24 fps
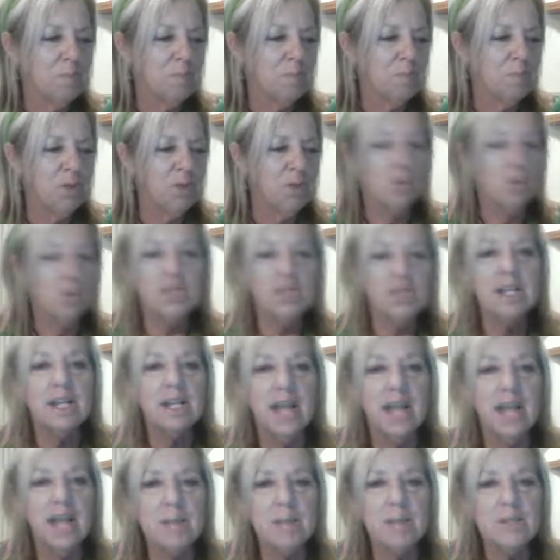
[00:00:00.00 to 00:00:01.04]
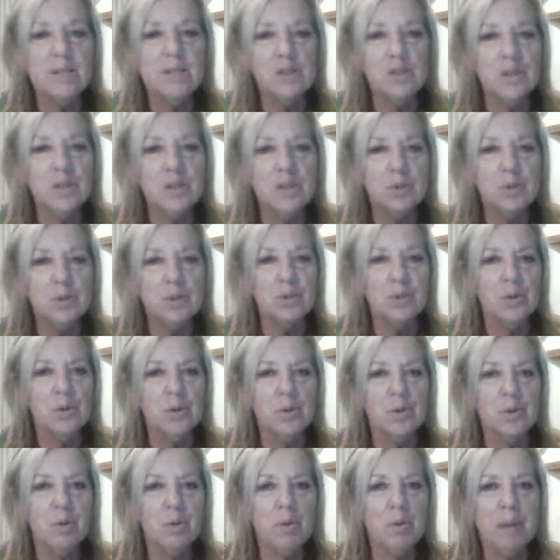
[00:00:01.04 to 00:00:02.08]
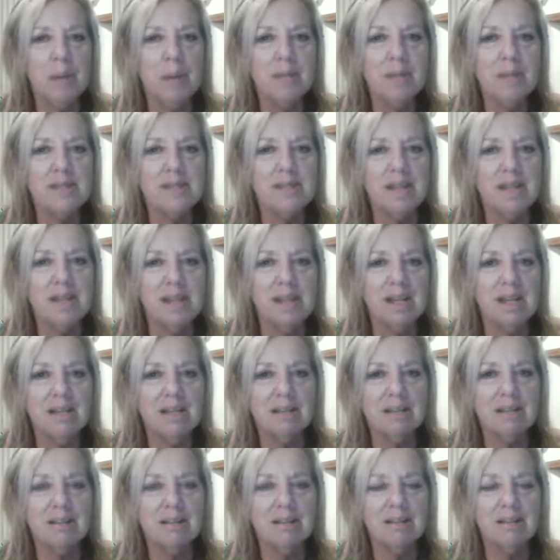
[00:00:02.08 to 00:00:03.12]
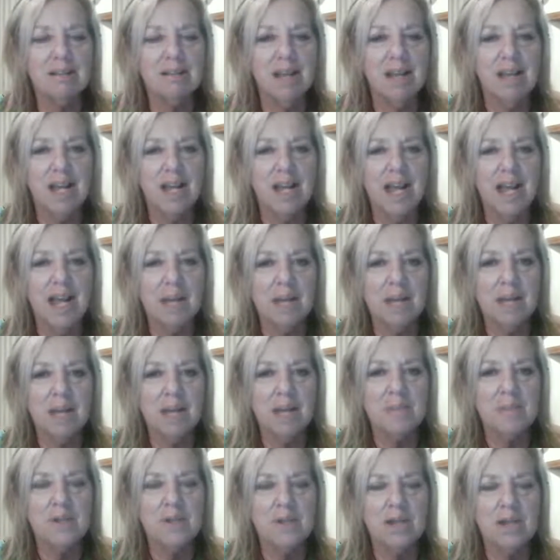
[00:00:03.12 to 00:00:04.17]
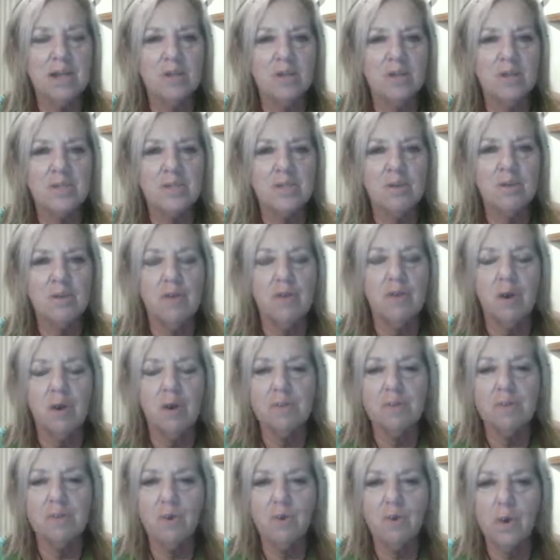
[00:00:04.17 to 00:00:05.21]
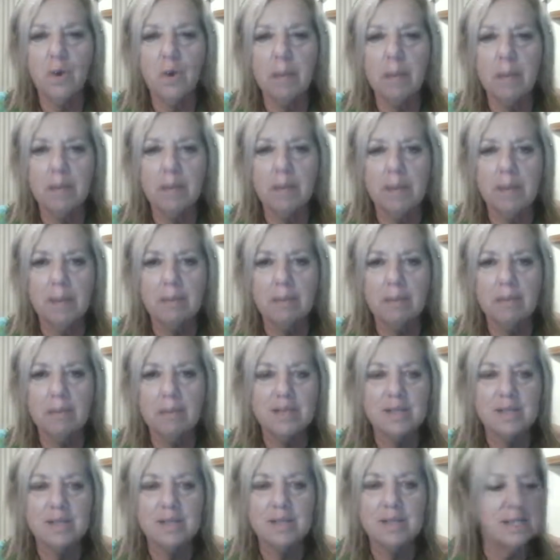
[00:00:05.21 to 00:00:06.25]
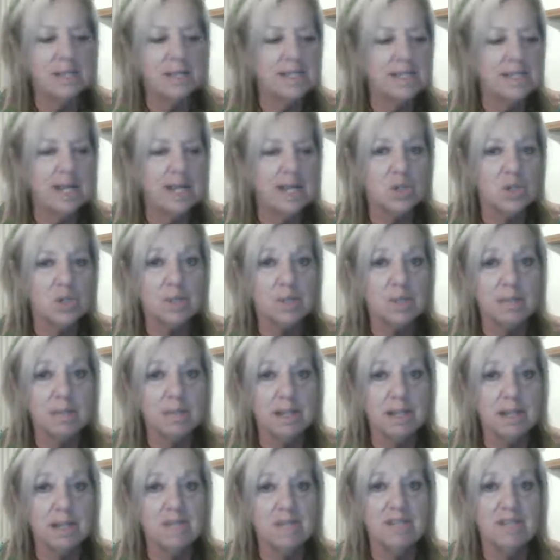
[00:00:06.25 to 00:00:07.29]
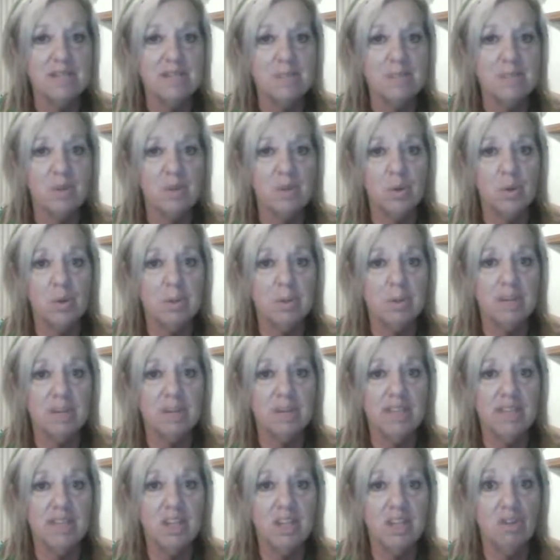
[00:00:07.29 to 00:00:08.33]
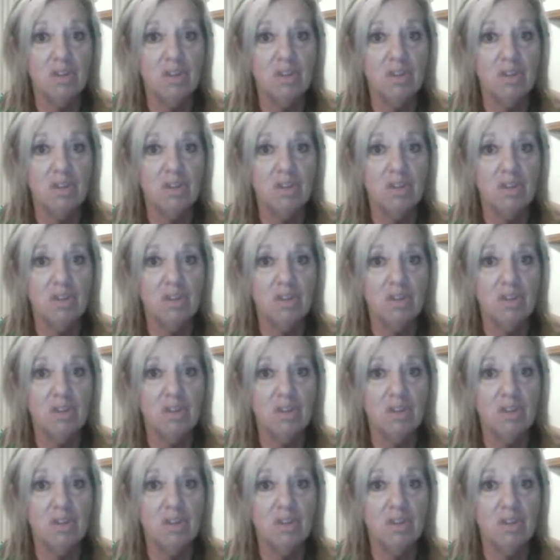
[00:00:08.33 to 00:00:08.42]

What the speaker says: you're watching episode 2, all about being psychic and how to become psychic yourself. I hope you've all got pen and paper because I'm going to start doing some activities with you in a minute that you can